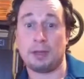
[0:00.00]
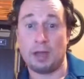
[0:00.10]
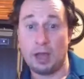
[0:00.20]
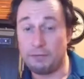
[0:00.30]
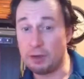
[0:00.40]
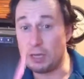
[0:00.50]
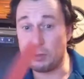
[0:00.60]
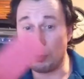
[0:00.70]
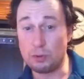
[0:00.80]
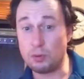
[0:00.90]
If you can do
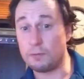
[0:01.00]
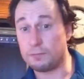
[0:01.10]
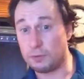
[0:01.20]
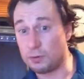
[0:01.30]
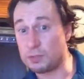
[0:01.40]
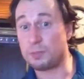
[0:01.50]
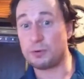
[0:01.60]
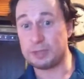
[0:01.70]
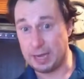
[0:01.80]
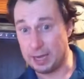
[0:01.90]
2 of those per
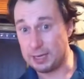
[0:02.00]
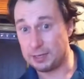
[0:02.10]
day,